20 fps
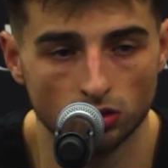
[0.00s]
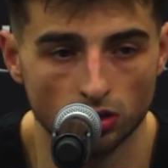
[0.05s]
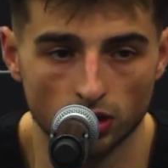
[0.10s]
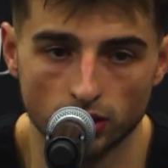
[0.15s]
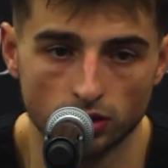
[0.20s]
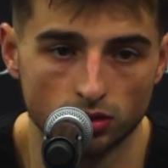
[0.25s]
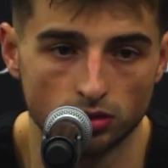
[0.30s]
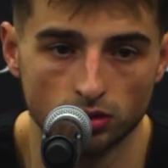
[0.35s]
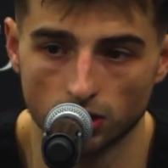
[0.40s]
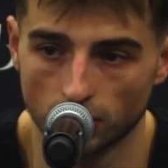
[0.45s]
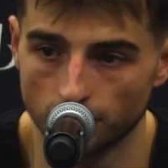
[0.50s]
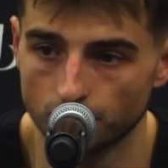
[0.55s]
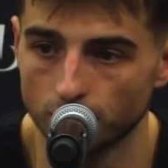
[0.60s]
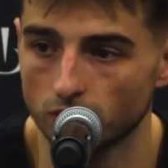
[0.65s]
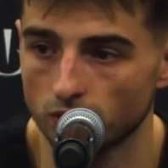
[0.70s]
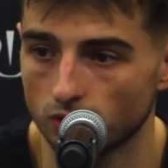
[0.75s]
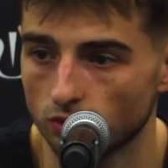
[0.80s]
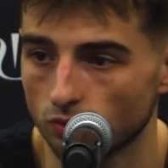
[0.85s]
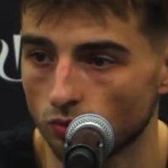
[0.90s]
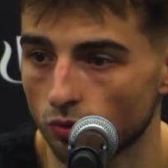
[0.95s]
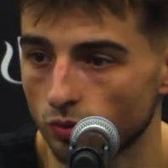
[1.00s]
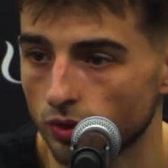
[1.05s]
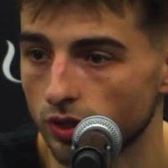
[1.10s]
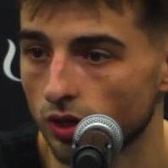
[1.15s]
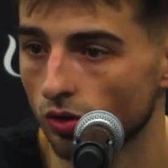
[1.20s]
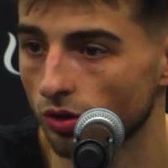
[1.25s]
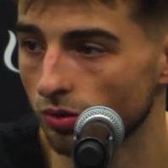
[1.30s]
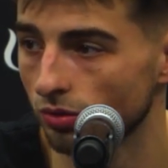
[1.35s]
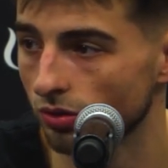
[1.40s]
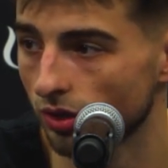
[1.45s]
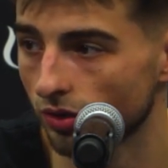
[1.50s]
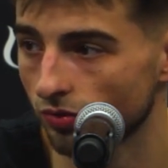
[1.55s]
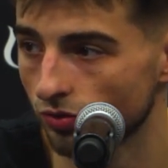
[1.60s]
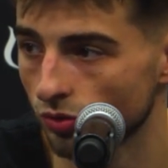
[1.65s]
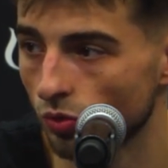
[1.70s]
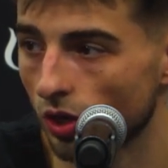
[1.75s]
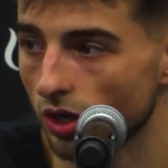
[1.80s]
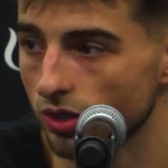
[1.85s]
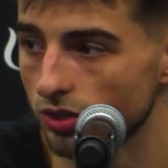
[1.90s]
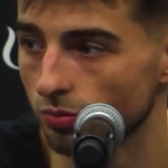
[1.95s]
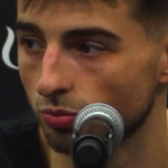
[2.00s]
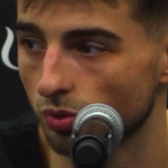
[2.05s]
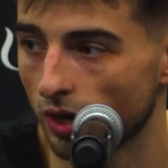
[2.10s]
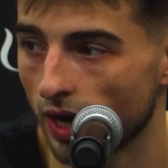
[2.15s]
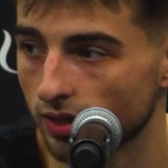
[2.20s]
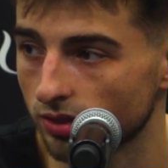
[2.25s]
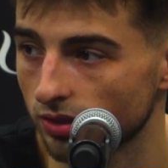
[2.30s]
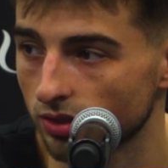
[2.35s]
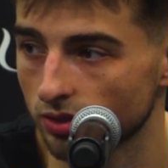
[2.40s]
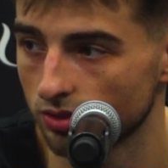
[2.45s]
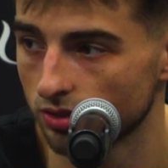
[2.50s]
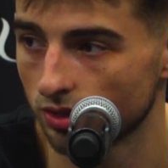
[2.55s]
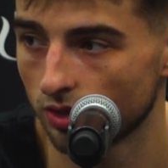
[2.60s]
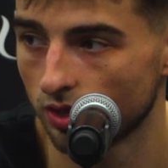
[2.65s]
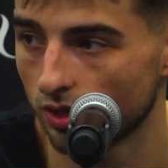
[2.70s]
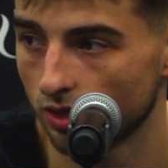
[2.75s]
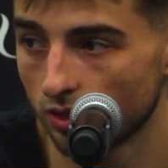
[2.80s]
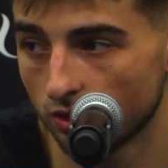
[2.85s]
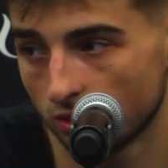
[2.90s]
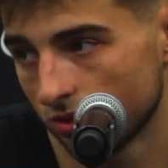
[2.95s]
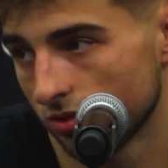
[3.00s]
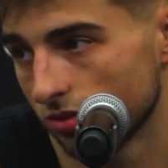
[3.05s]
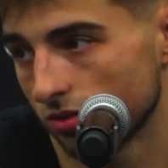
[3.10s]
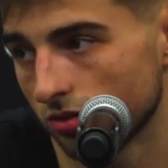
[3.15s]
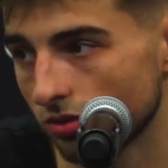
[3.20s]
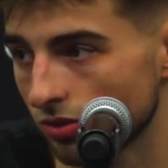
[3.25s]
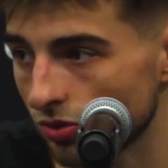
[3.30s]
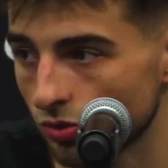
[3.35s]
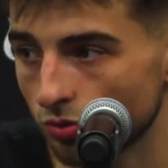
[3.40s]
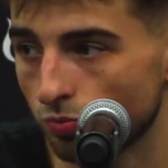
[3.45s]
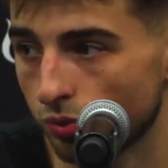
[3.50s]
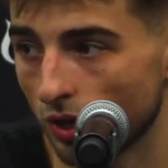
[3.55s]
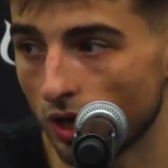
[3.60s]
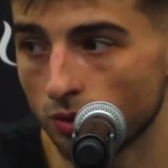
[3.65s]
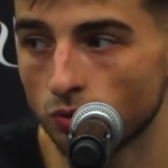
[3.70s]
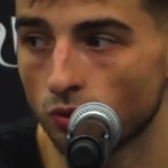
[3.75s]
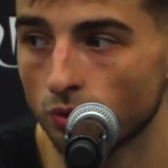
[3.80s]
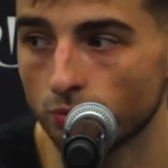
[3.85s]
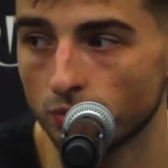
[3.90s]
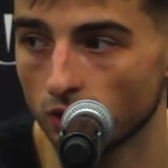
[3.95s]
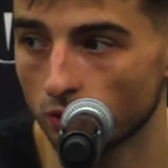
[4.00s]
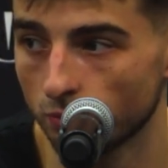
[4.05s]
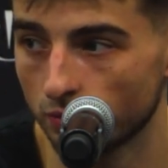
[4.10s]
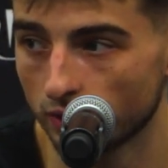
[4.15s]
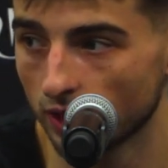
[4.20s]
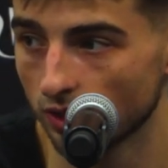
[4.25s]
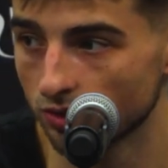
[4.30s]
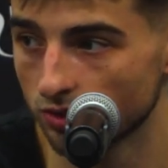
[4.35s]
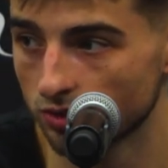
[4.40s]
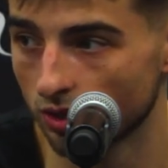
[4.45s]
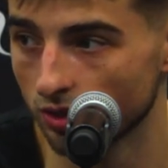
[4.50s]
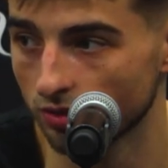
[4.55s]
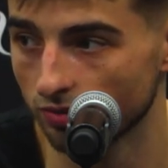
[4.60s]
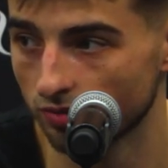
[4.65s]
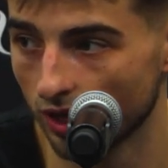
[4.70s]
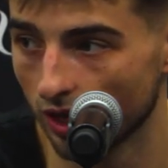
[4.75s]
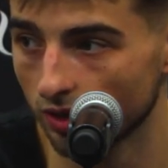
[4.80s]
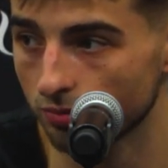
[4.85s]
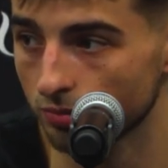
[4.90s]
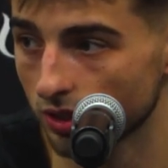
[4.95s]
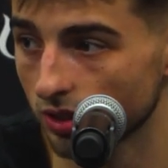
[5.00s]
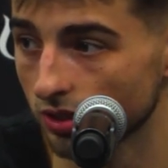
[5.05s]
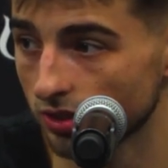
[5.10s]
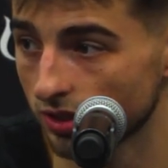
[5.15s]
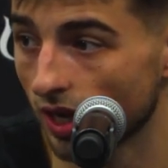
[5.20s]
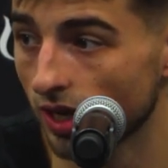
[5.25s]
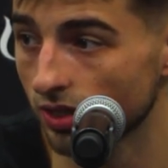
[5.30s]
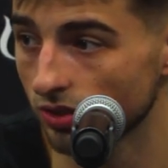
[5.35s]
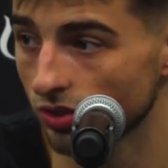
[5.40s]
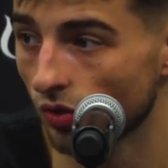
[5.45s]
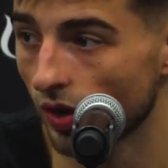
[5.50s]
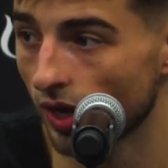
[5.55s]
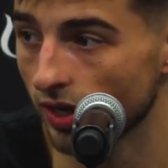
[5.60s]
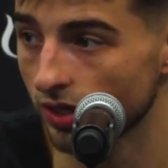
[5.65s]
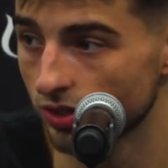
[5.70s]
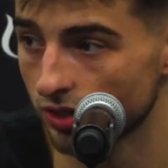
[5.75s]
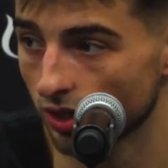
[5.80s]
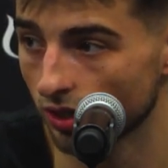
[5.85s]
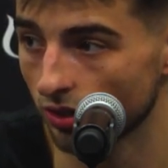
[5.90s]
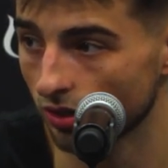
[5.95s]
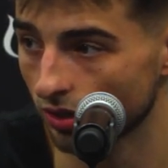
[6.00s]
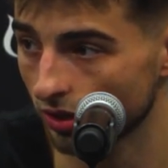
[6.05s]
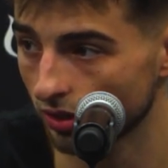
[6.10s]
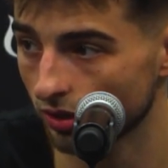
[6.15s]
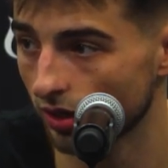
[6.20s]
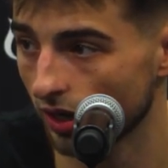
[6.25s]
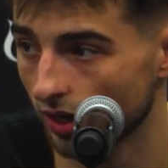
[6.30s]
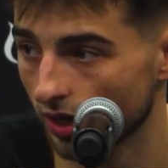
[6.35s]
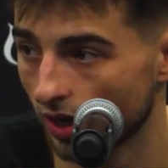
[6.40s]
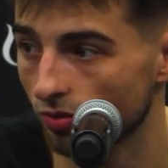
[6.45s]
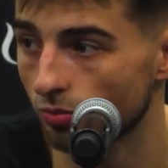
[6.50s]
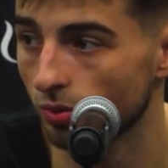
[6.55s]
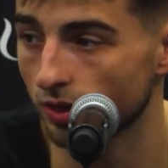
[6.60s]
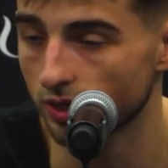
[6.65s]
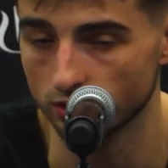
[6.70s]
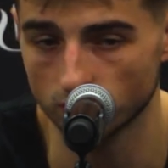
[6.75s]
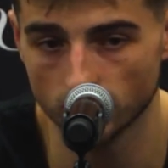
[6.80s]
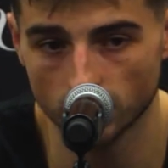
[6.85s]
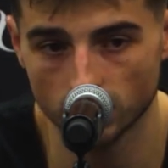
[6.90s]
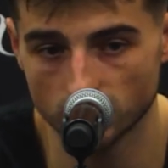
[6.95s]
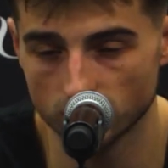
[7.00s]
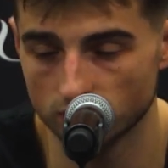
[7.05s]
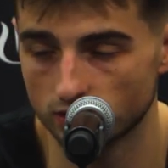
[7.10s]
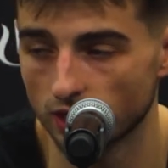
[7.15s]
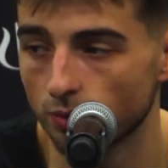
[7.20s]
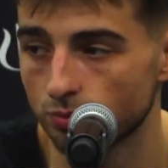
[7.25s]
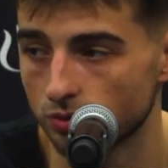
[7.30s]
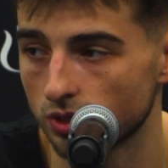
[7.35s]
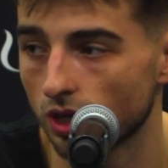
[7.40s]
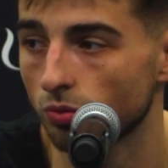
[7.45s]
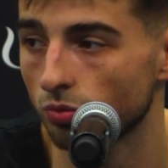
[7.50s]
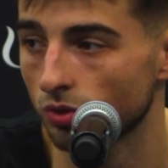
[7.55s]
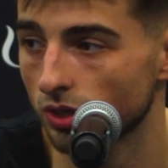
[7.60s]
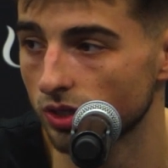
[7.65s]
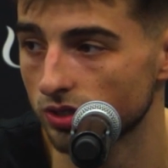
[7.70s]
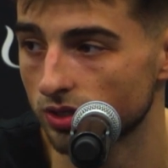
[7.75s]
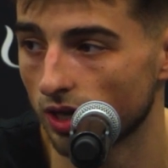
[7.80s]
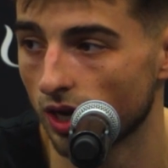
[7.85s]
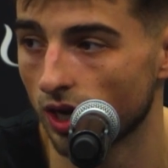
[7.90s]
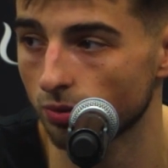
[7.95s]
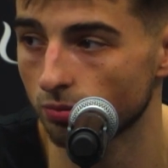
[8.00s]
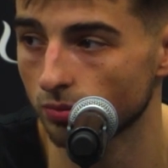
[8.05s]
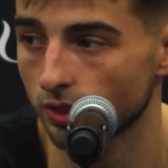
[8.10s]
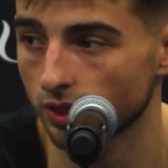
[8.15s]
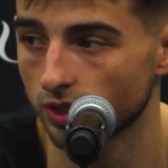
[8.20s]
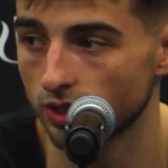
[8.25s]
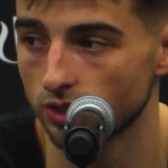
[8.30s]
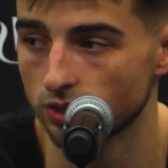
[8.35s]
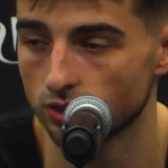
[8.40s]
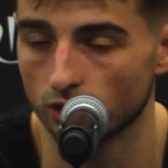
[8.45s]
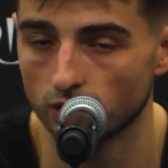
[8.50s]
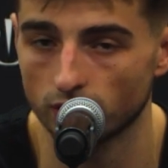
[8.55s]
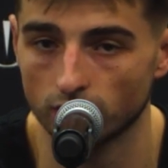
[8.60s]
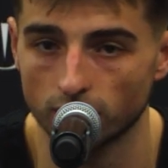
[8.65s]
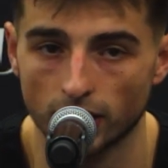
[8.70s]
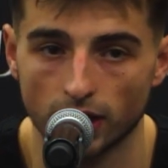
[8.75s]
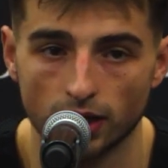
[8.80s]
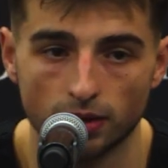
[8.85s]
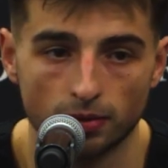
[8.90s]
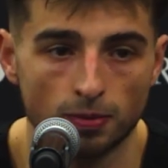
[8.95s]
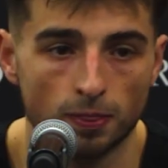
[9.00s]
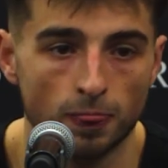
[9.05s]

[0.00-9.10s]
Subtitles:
Like, I mean, when we go and if you watch the practice, you probably won't be able to pick out starting five because guys go at each other and everybody steps up when it's time. And Keyshawn did that.